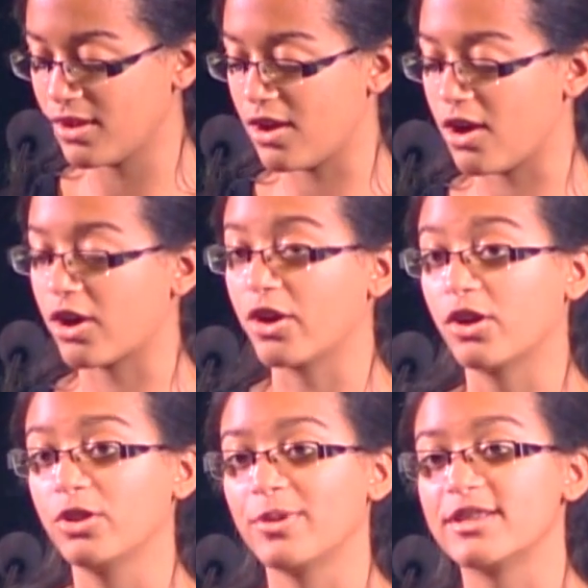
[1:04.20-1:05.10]
a girl
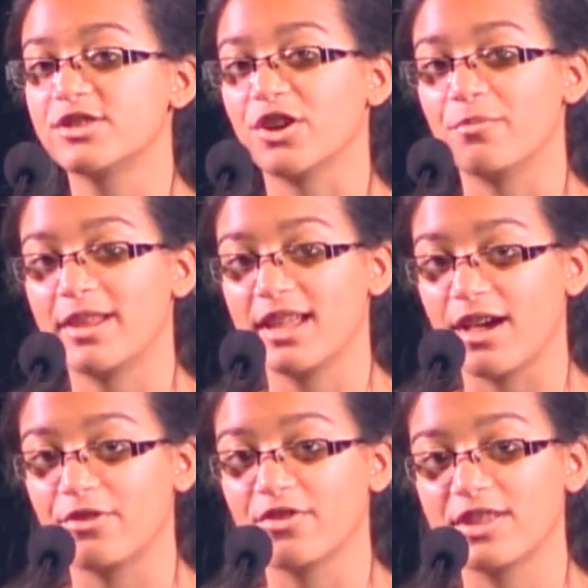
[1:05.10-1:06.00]
who has so many
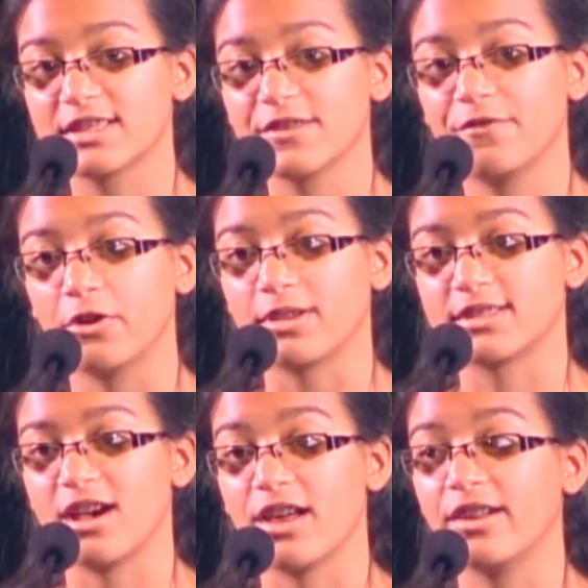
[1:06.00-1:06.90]
other things to focus
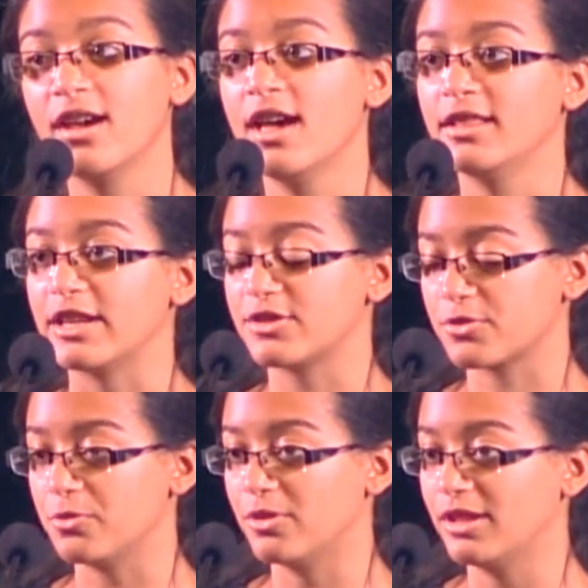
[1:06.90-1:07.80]
on, like
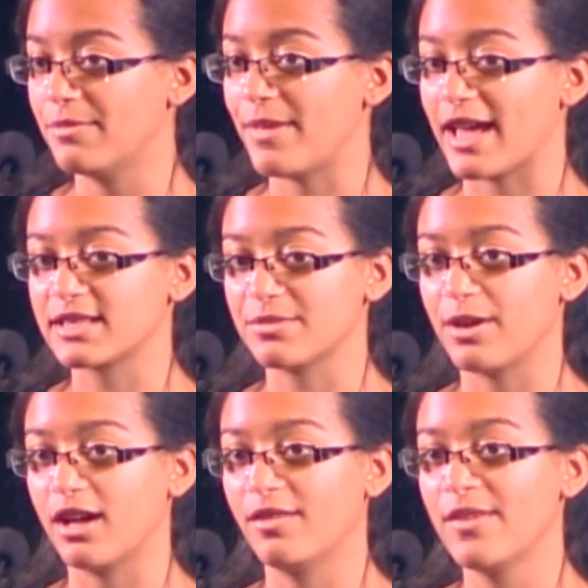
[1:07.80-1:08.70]
school and
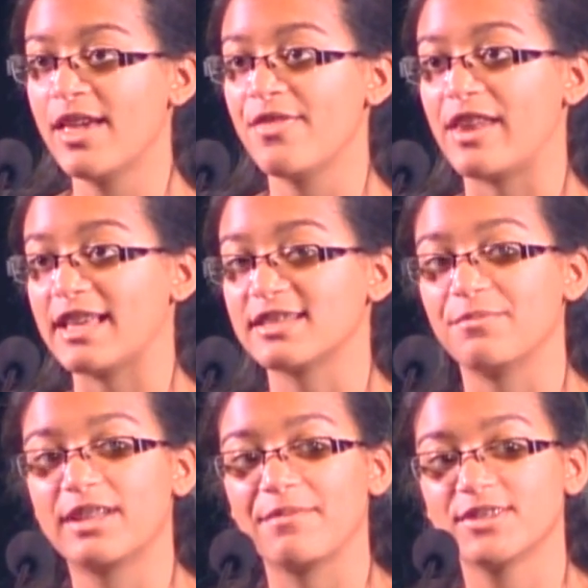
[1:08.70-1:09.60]
basketball, that I
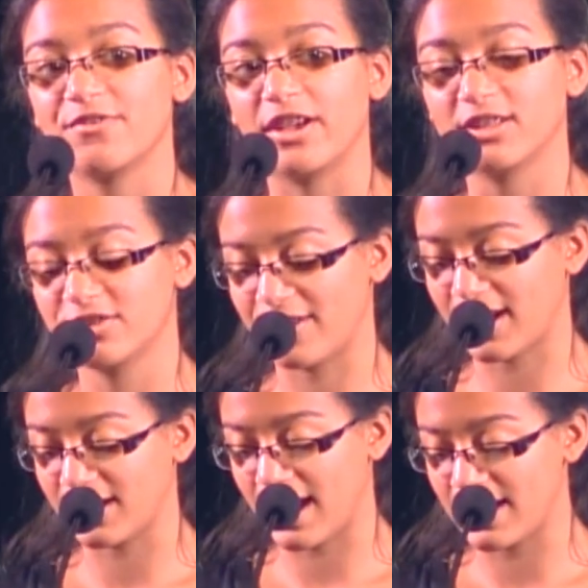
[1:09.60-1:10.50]
sometimes fail to
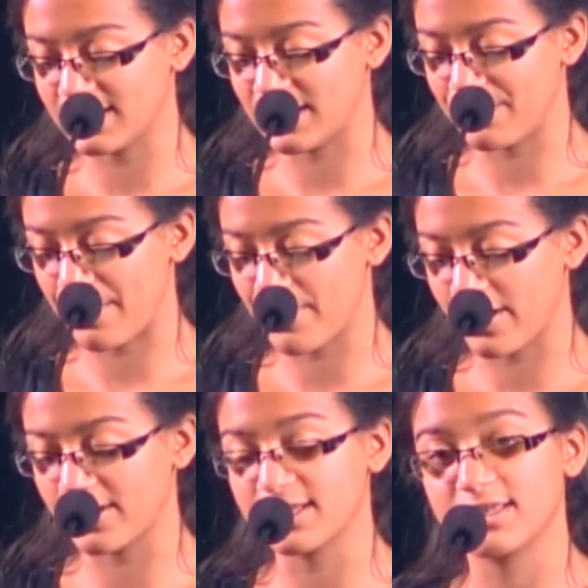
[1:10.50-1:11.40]
recognize that my
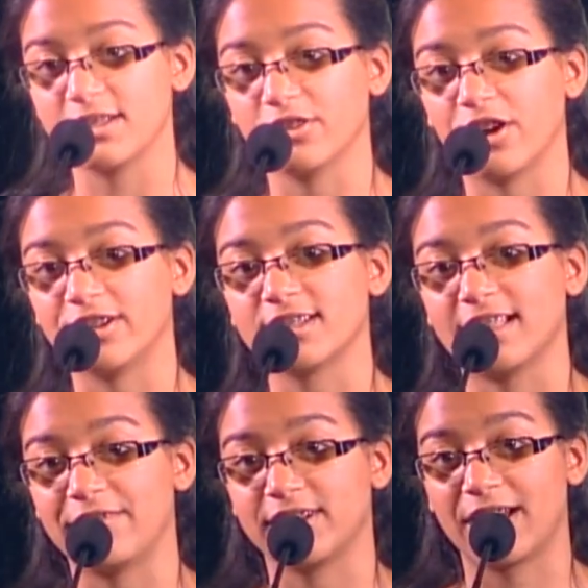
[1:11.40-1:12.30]
parents still aren't
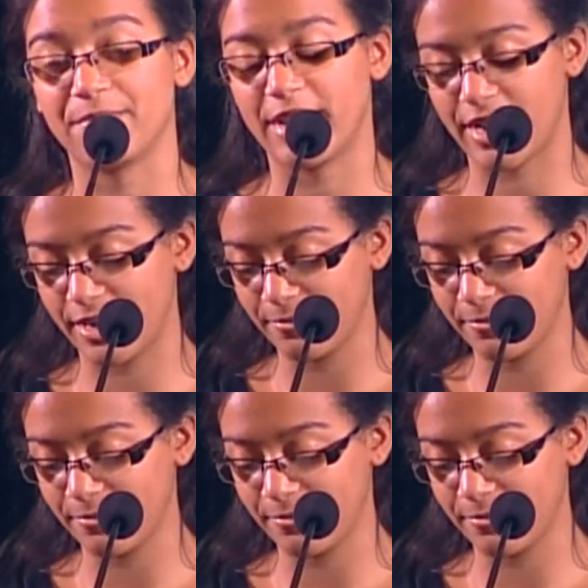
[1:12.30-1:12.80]
allowed to get married.